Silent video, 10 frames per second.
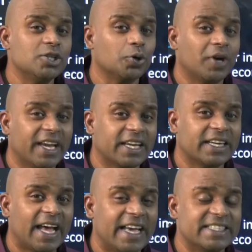to
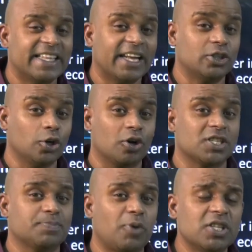recognize that your
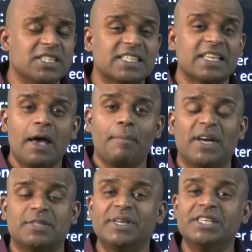responses
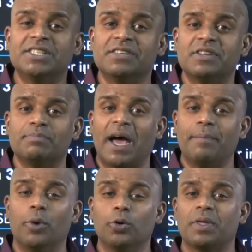must be driven by
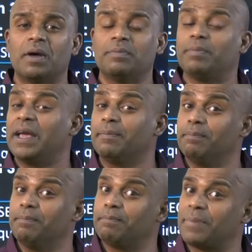both by
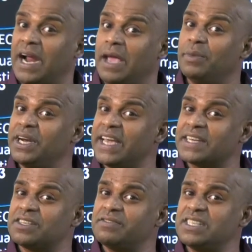primary
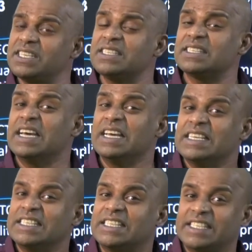activities,
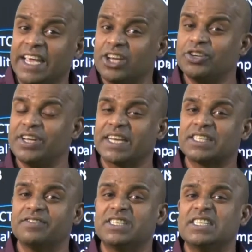secondary
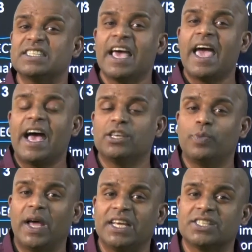activities, as
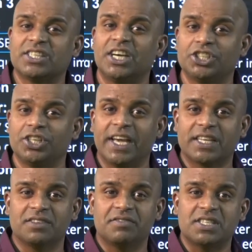well as tertiary
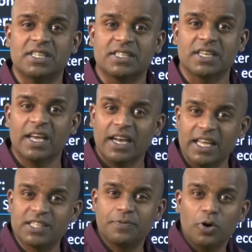activities.
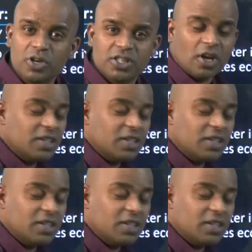let's focus on